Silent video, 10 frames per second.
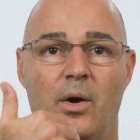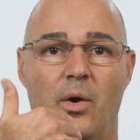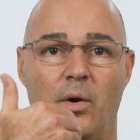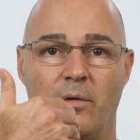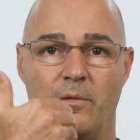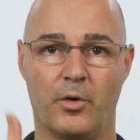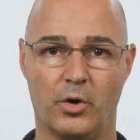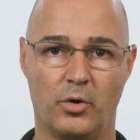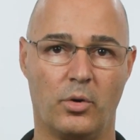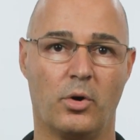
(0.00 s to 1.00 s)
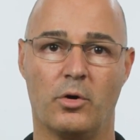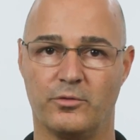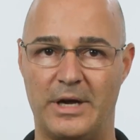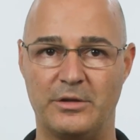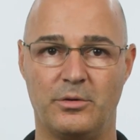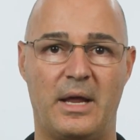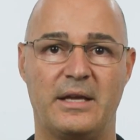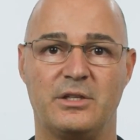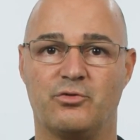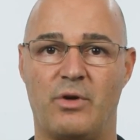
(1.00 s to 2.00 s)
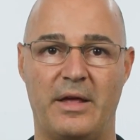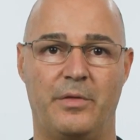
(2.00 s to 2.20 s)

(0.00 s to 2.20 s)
or vertical or horizontal lines drawing